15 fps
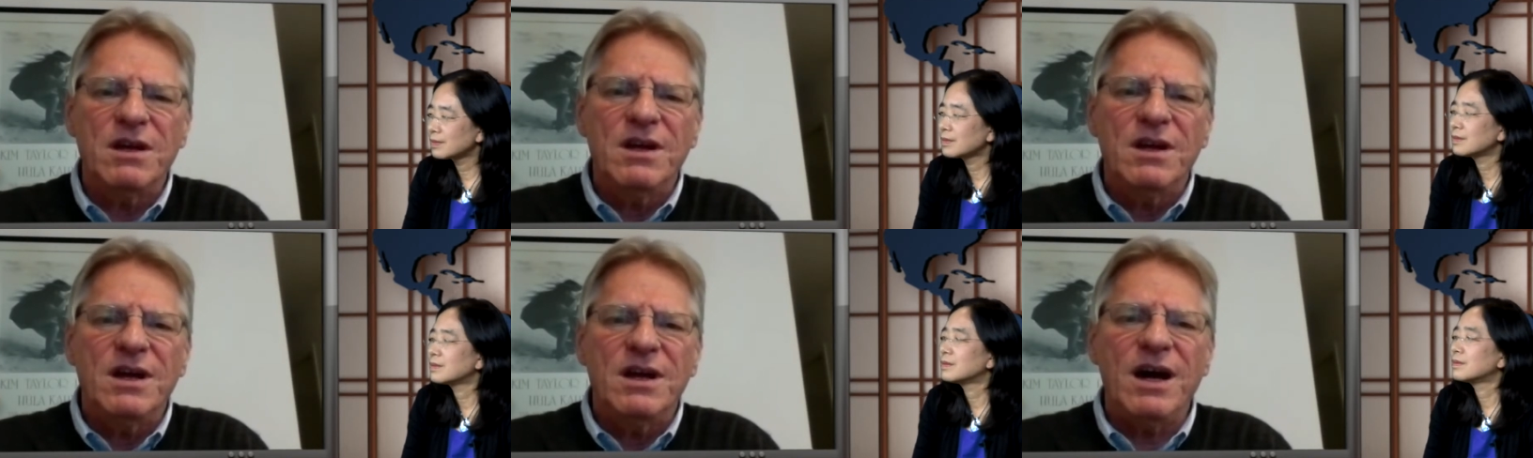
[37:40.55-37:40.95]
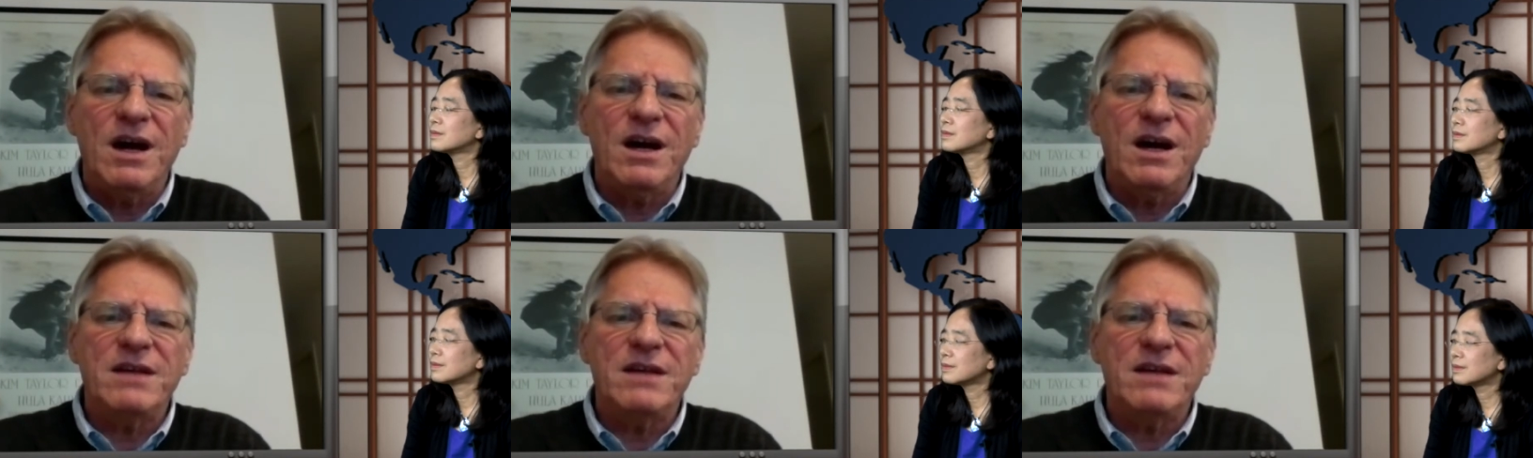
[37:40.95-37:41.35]
Speaker 1: Uh,
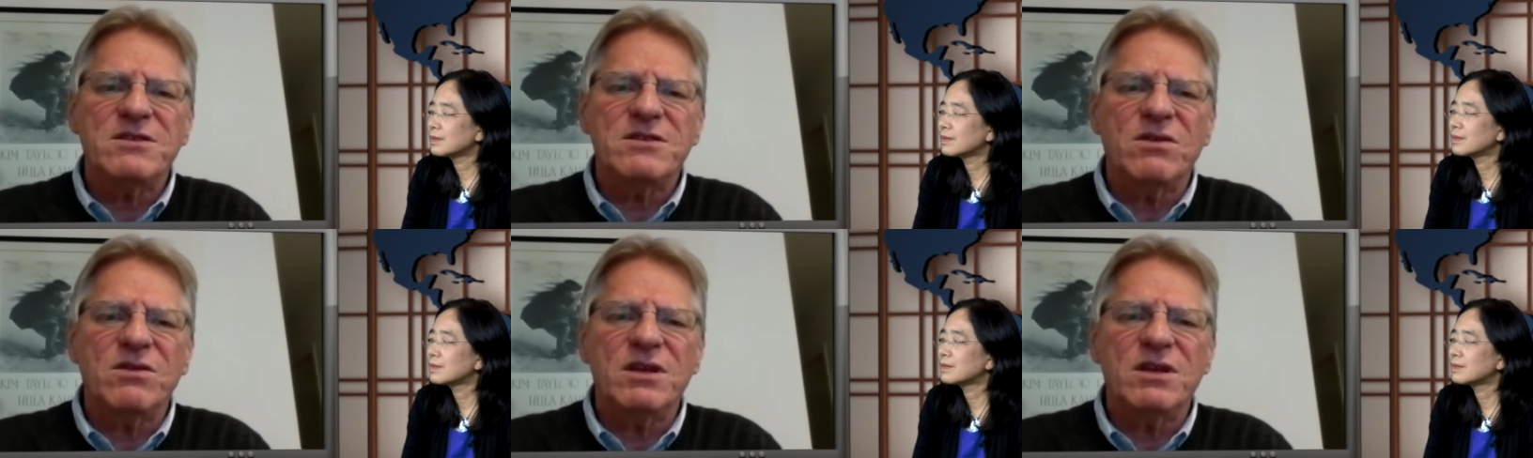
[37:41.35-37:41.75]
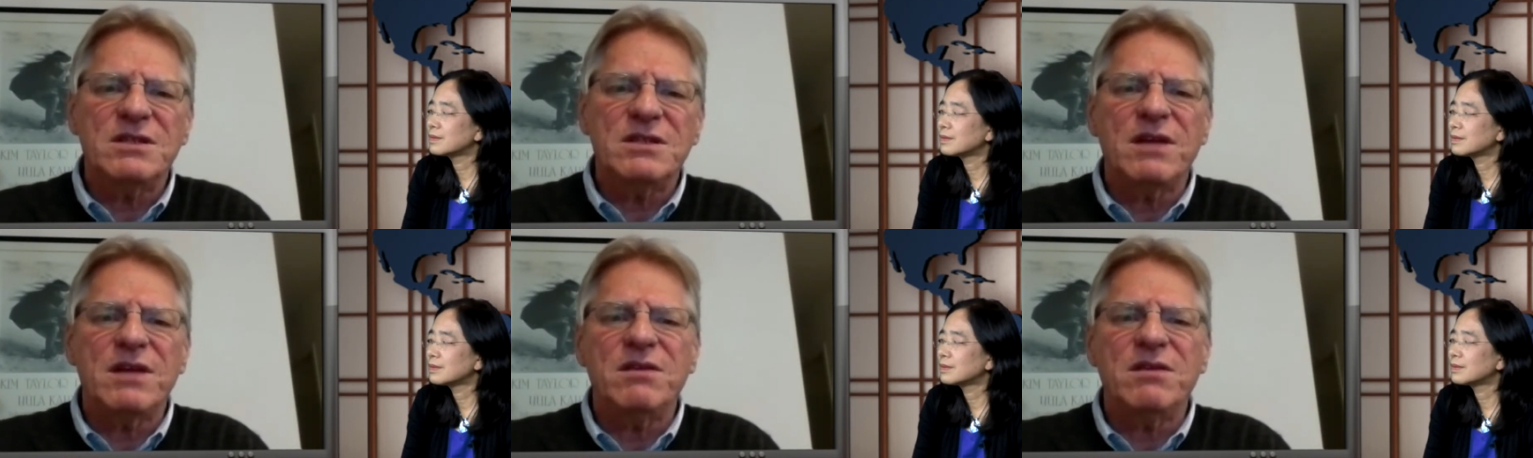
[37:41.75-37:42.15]
and so this, I
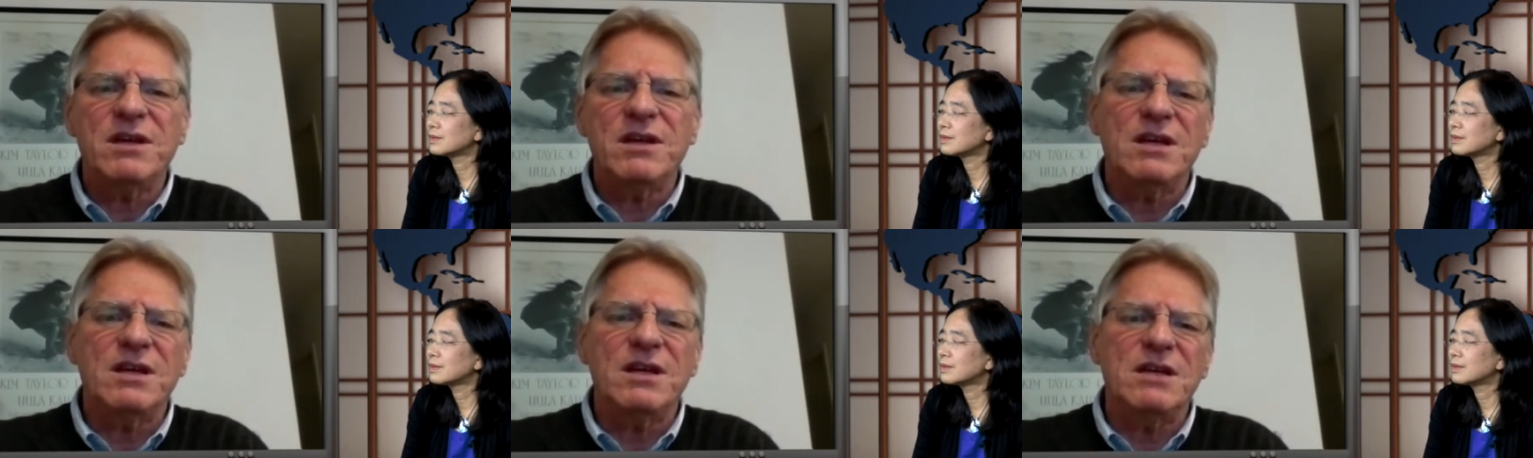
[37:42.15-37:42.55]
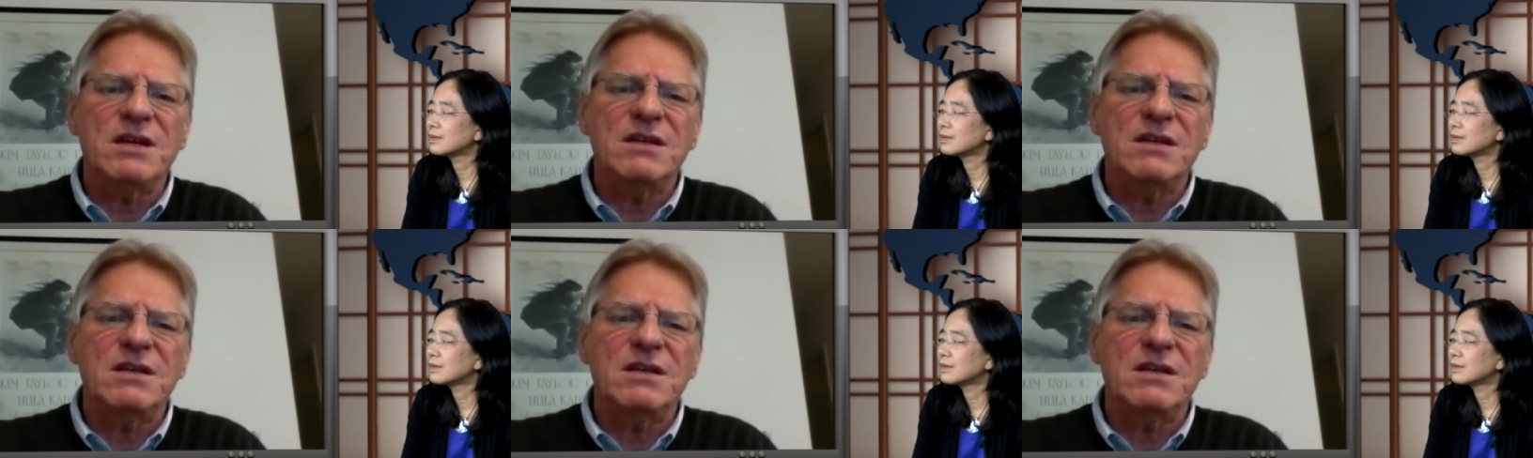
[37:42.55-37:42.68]
think, is a